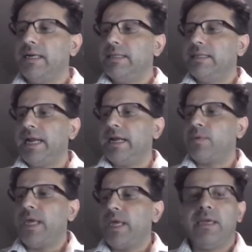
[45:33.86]
that
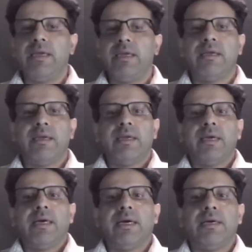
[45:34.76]
we,
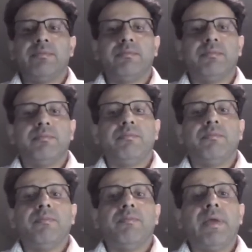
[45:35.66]

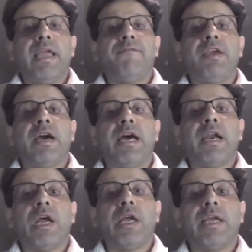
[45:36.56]
if we are
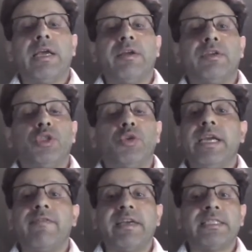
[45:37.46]
tuning
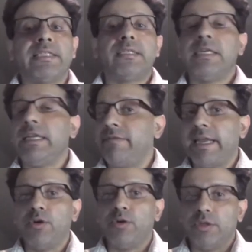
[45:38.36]
advisor is certainly a very
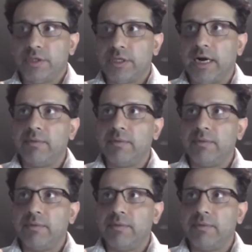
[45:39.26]
good start.